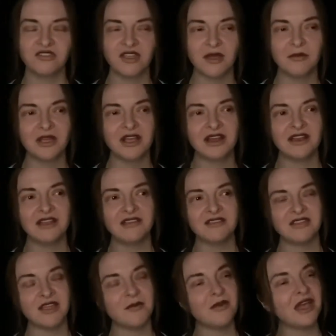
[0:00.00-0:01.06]
Democles,
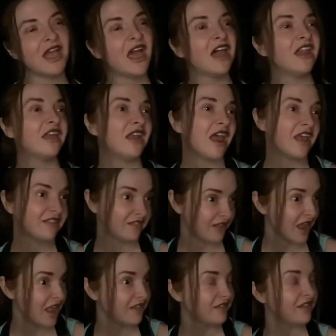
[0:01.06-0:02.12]
Democalales,
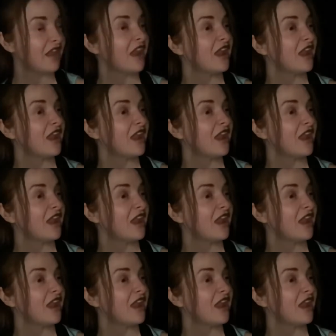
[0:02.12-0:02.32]
les.